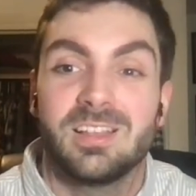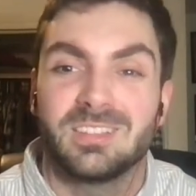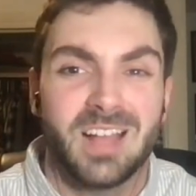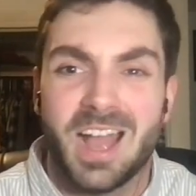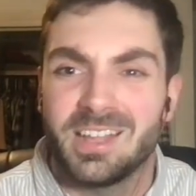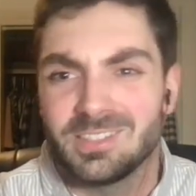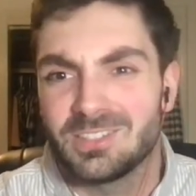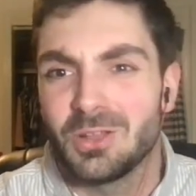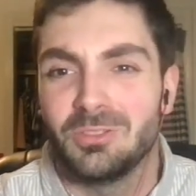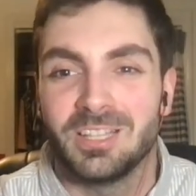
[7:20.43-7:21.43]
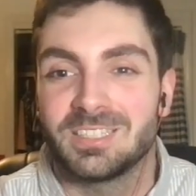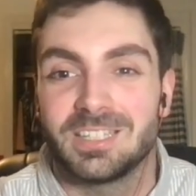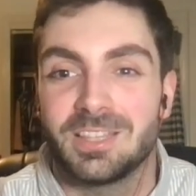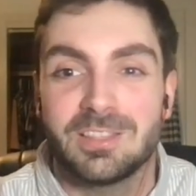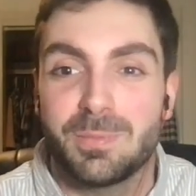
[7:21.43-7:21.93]
lions don't
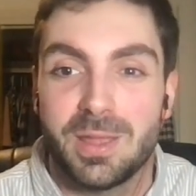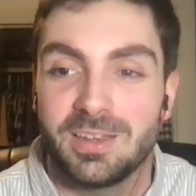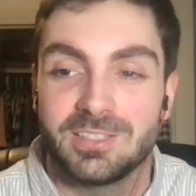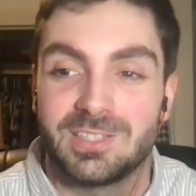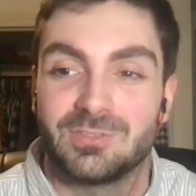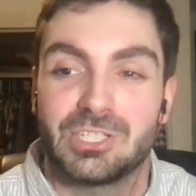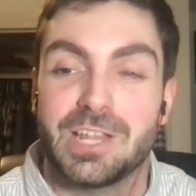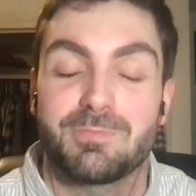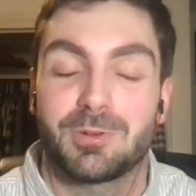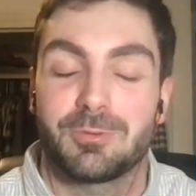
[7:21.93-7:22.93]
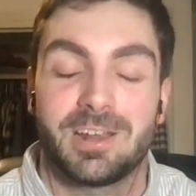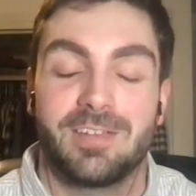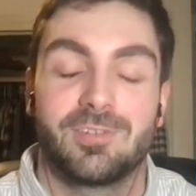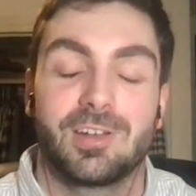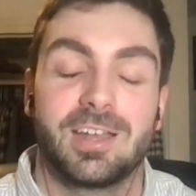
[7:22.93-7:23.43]
listen to the opinions of sheep or
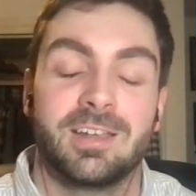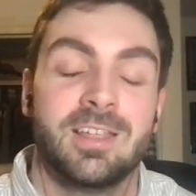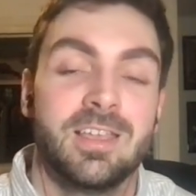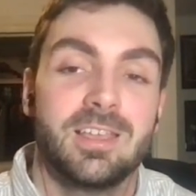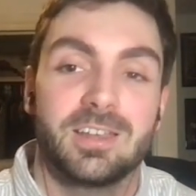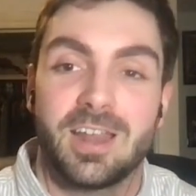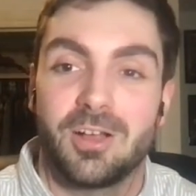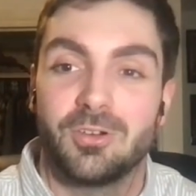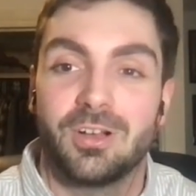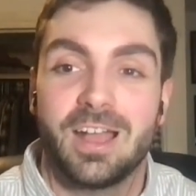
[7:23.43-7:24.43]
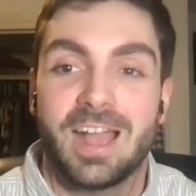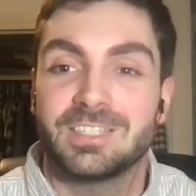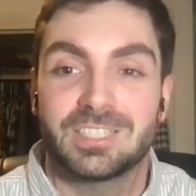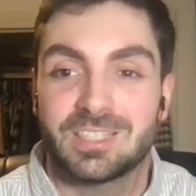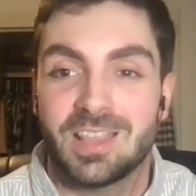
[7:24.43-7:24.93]
whatever and you know i
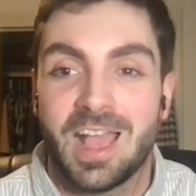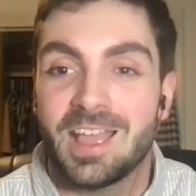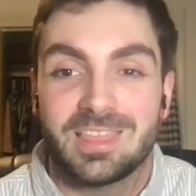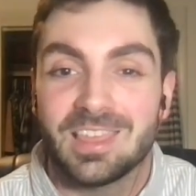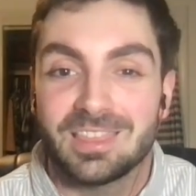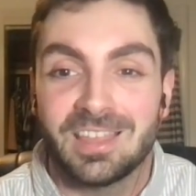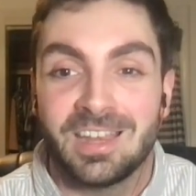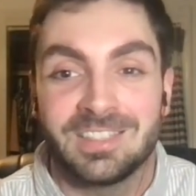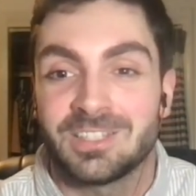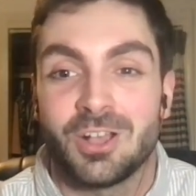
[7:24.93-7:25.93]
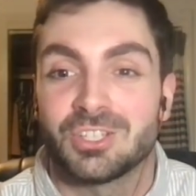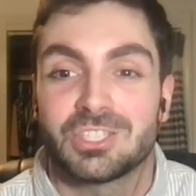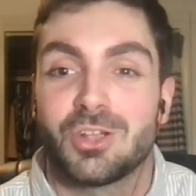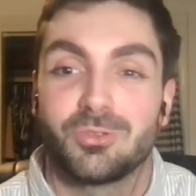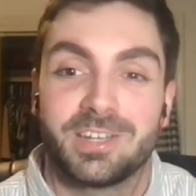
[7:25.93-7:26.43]
just i think that it's all
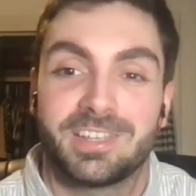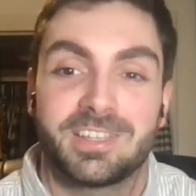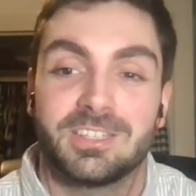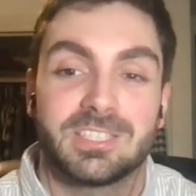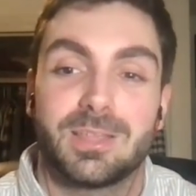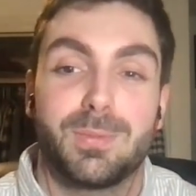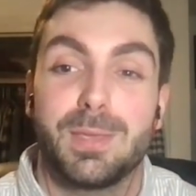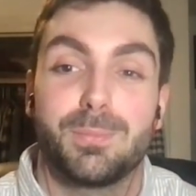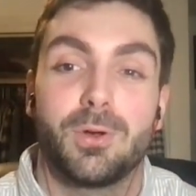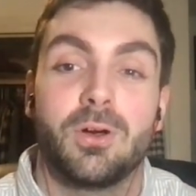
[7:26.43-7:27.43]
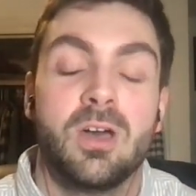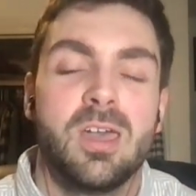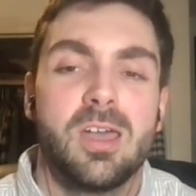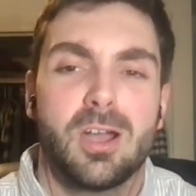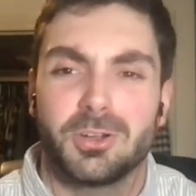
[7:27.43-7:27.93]
so ridiculous that people
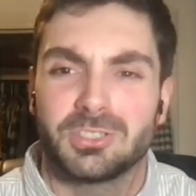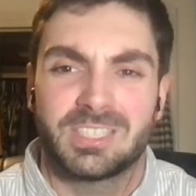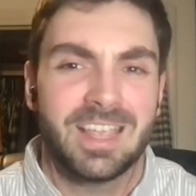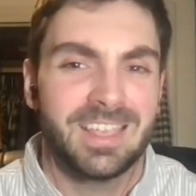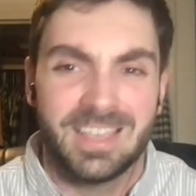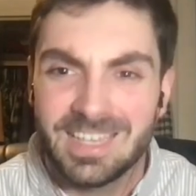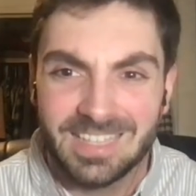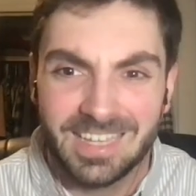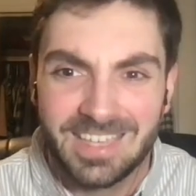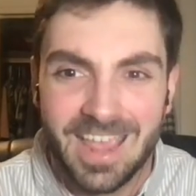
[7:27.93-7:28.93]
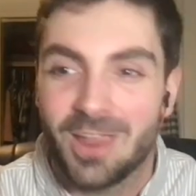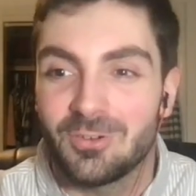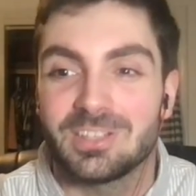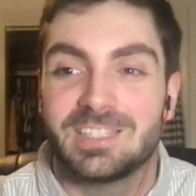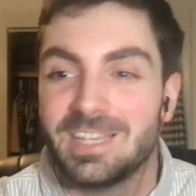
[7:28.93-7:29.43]
are saying he's a
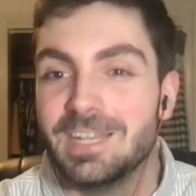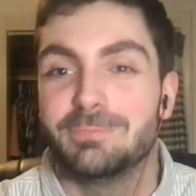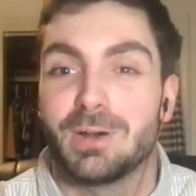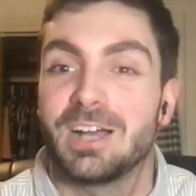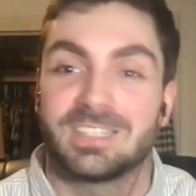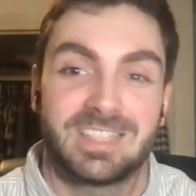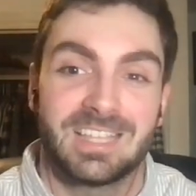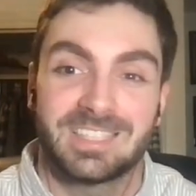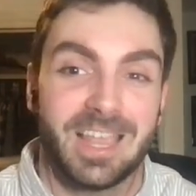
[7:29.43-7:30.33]
guaranteed bust that's